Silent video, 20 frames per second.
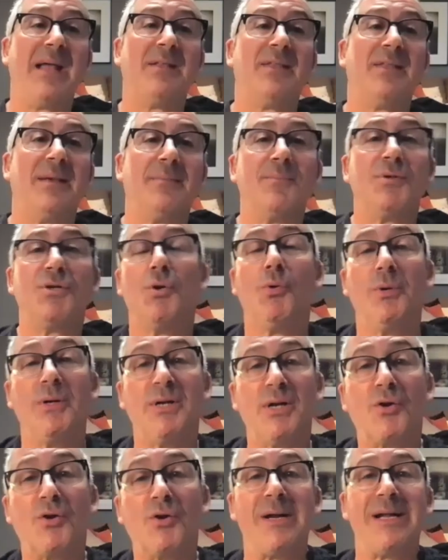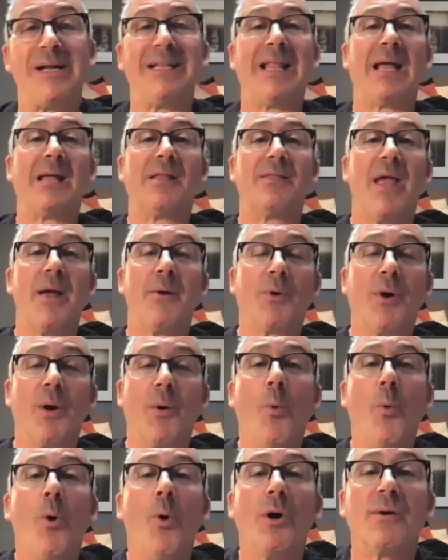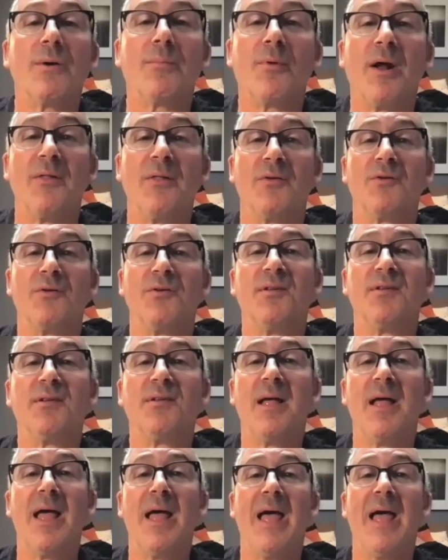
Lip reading: them to a degree like they were at Warner Brothers.